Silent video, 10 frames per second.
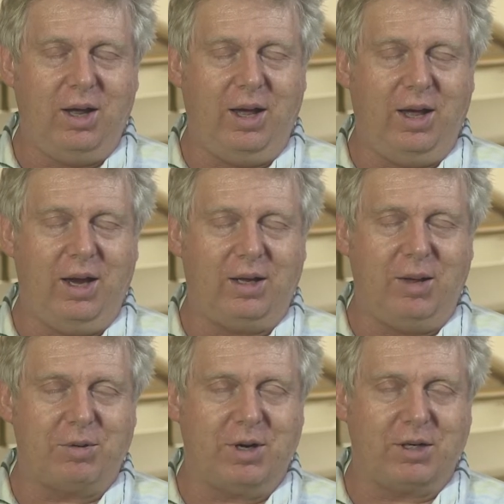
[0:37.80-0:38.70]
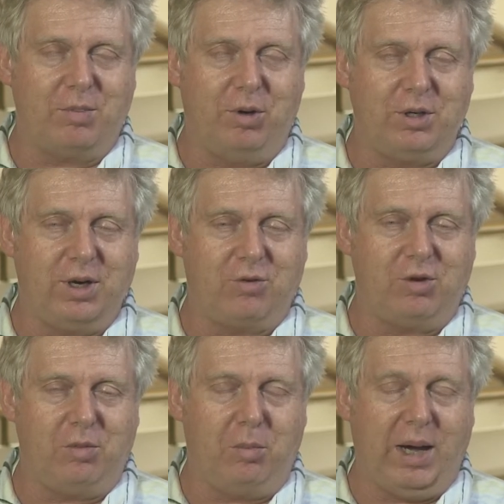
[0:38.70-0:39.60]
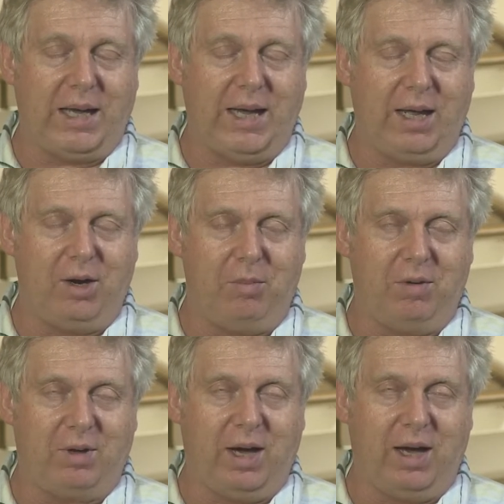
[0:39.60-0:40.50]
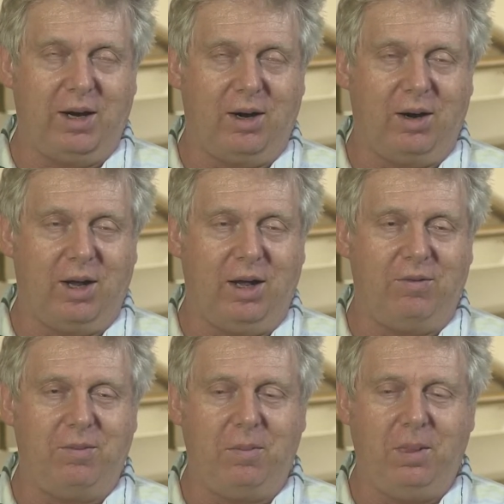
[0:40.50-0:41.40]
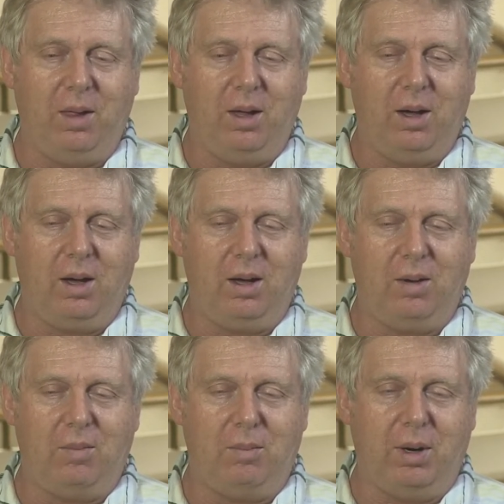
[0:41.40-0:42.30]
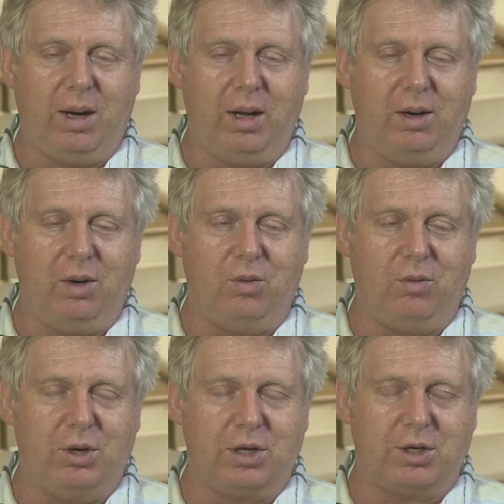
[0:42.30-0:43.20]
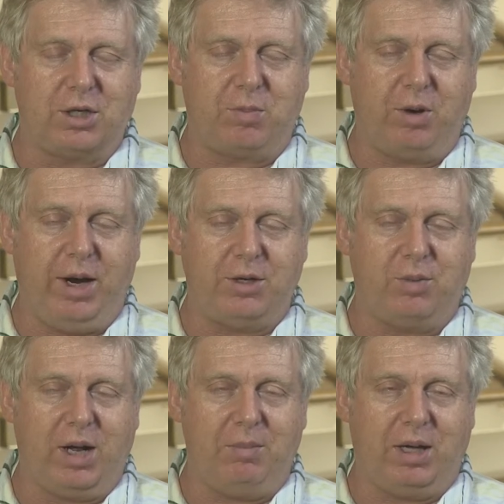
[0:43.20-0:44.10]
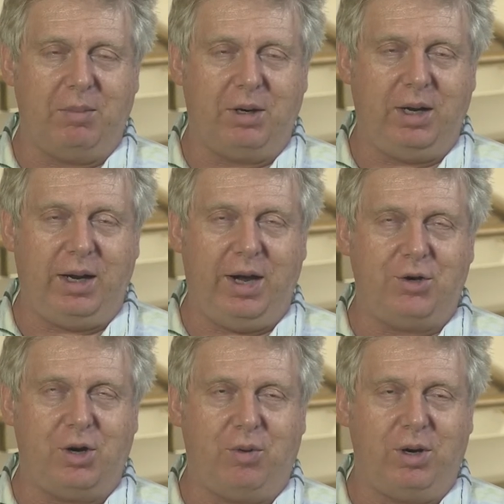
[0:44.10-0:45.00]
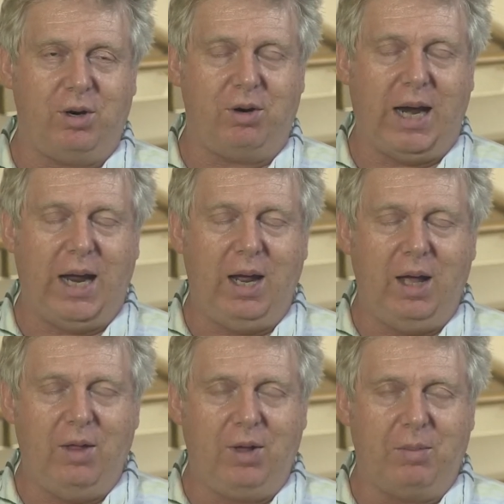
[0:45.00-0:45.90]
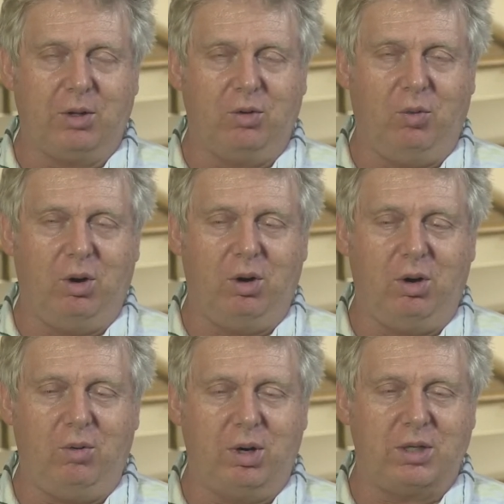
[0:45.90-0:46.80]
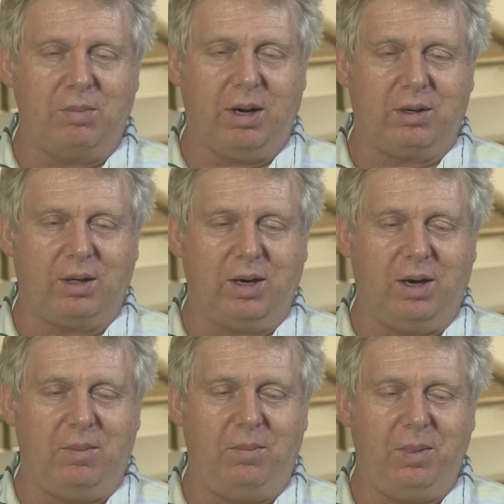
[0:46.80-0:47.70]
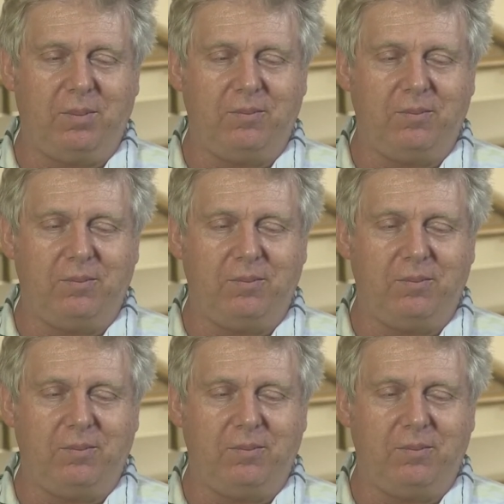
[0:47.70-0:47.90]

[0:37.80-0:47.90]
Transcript: and keep us supposedly out of trouble by getting a little bit of God in our life. My little religious experience when I became a teenager, when you're thinking about the world and what's about to come,